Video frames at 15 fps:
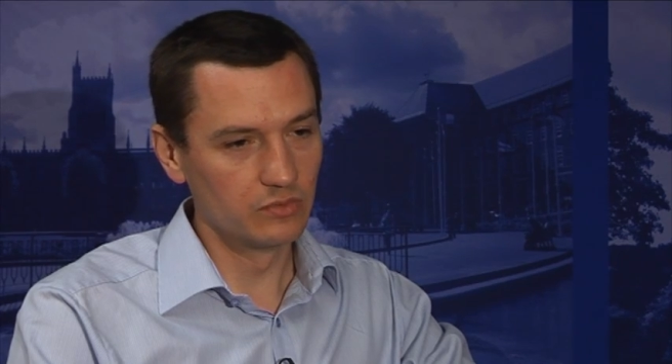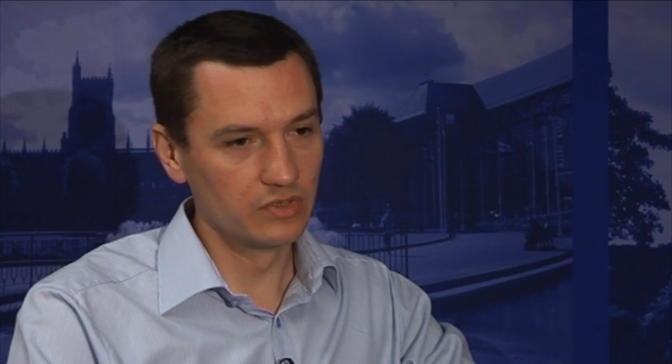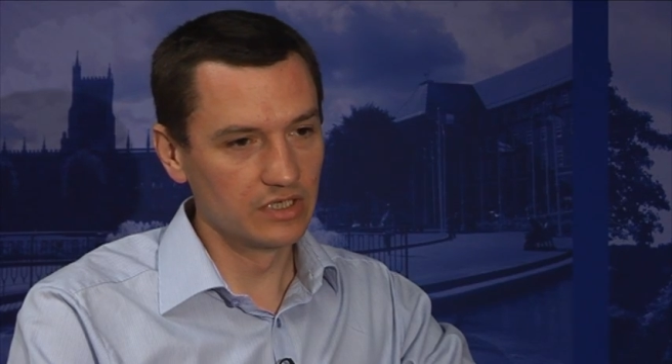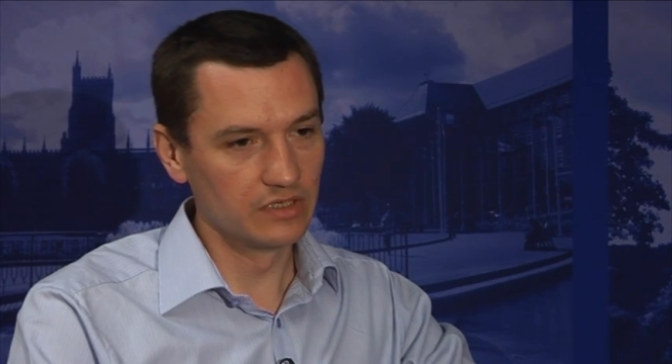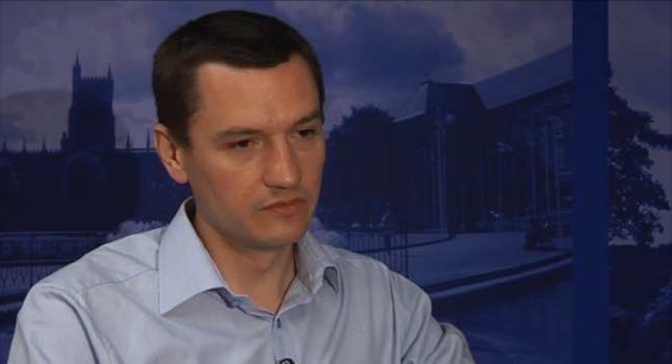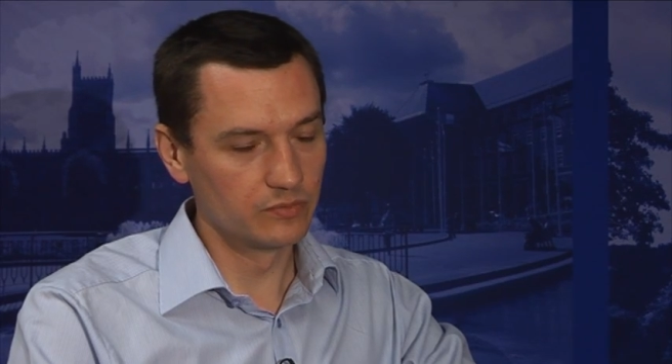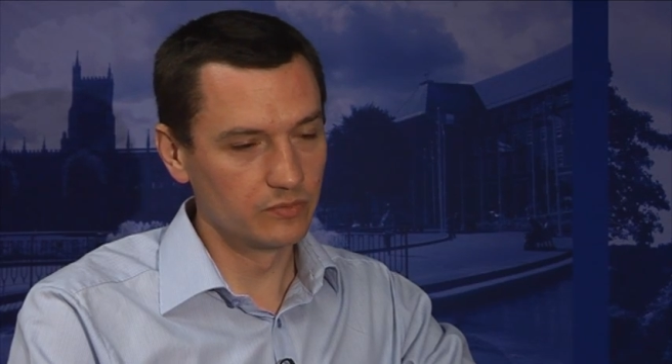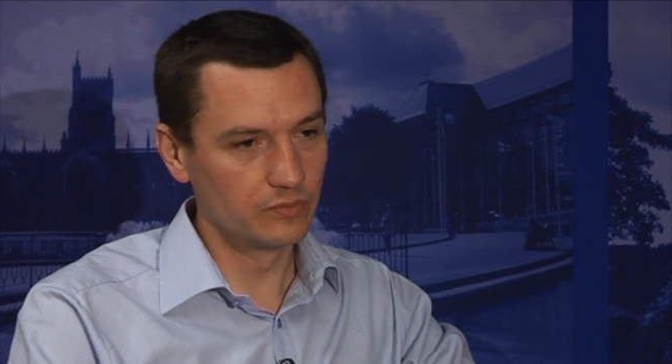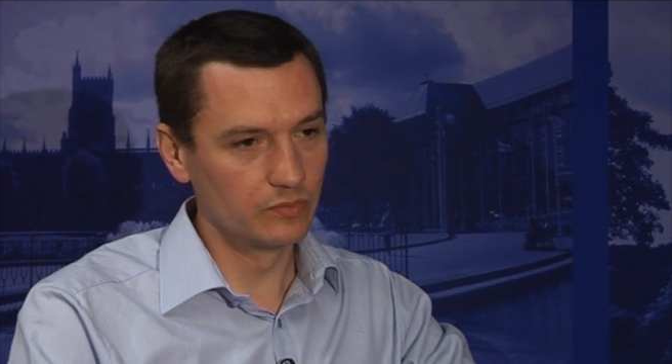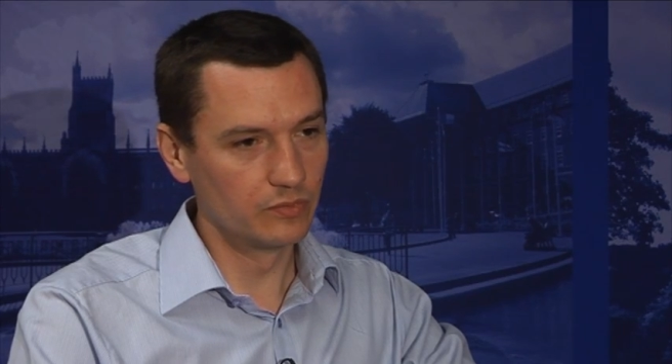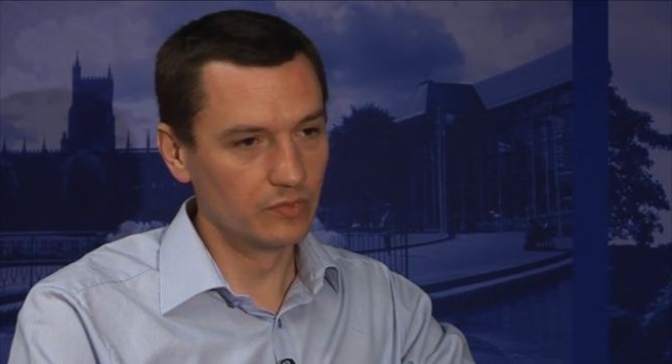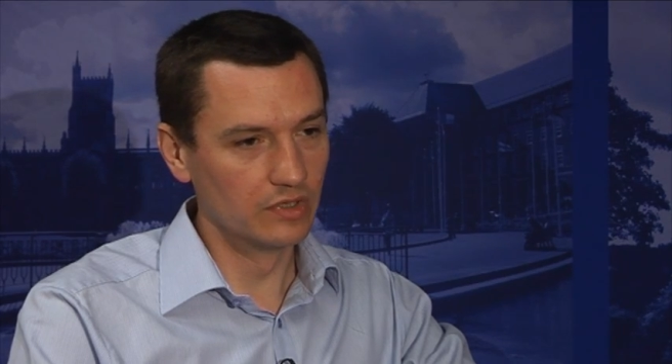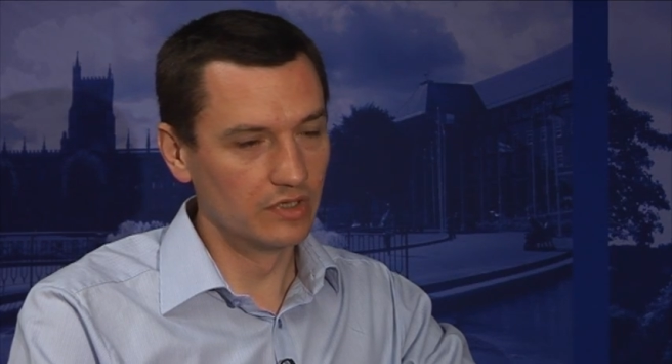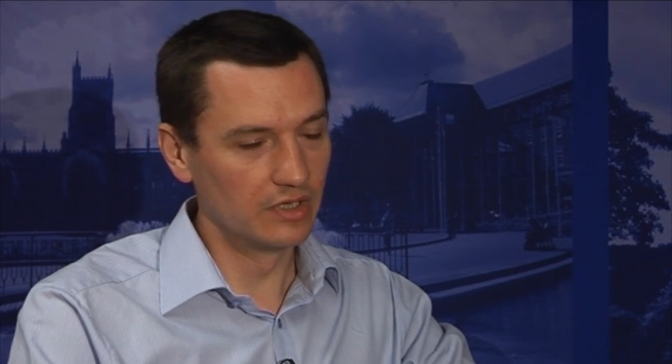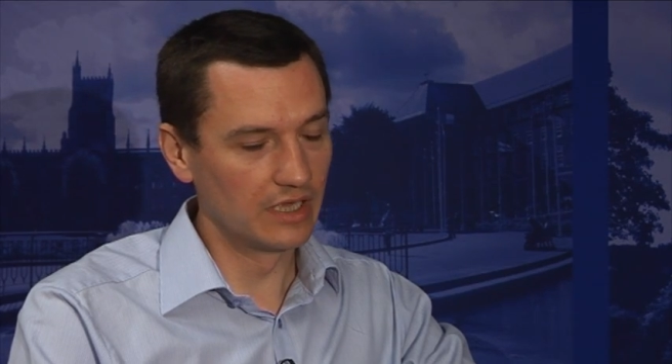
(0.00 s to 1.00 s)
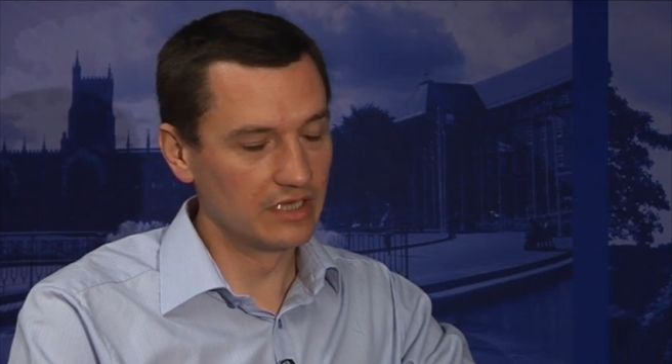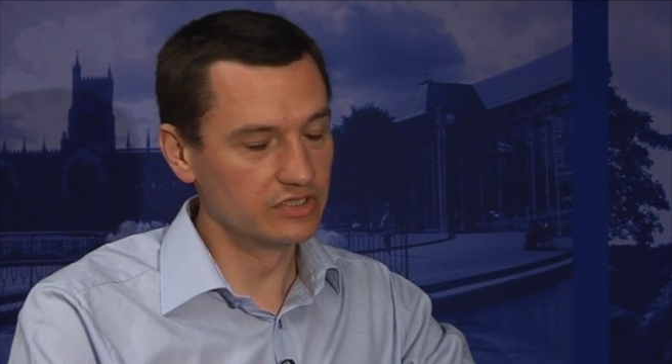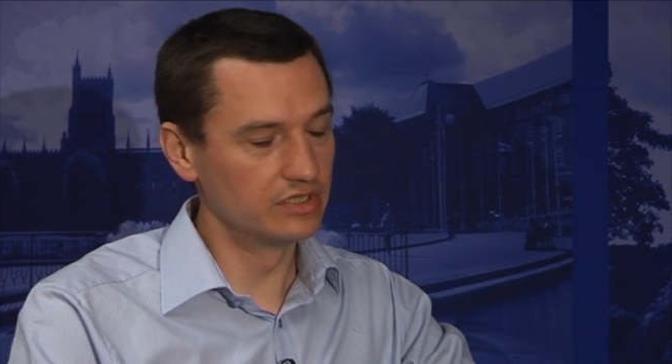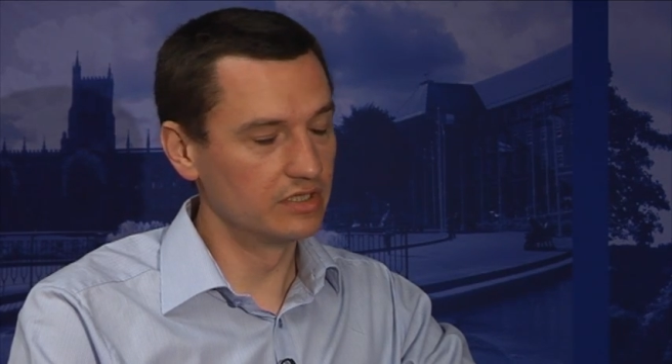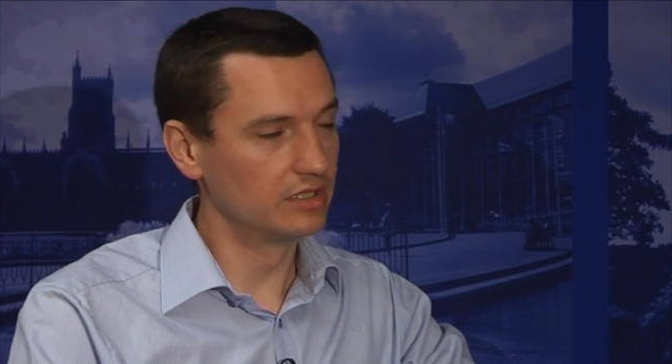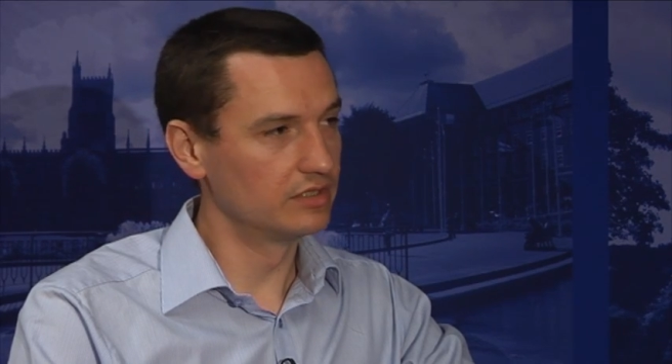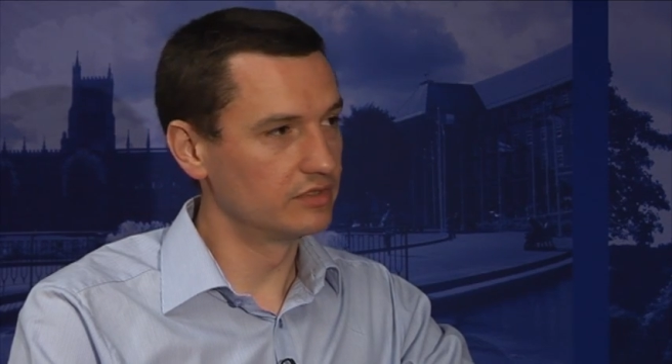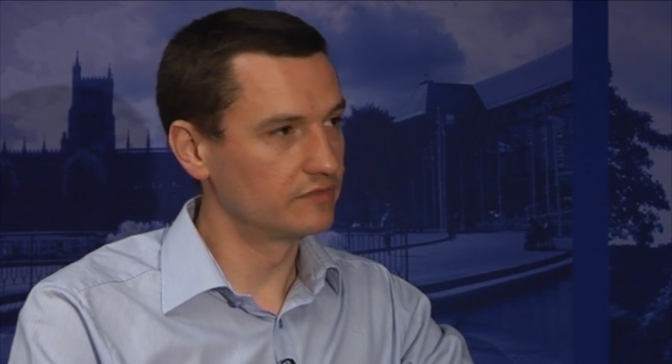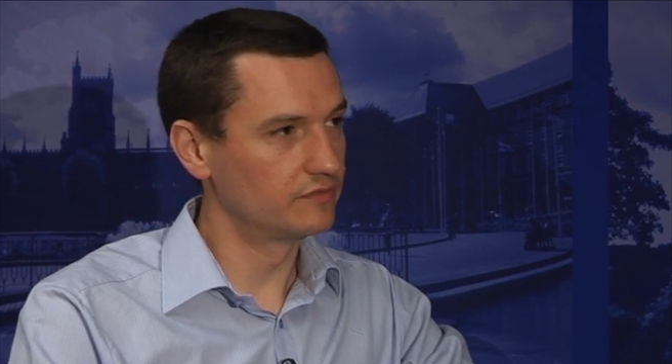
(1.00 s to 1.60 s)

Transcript: we were engineers